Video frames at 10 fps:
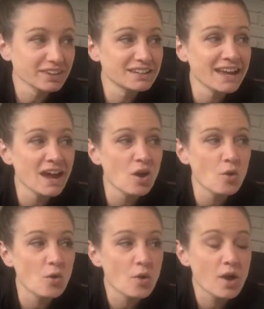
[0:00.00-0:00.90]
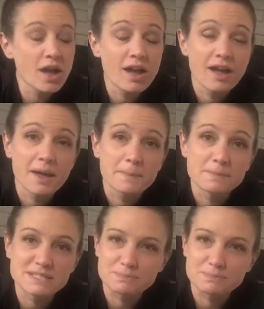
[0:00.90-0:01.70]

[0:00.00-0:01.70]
Now, Miss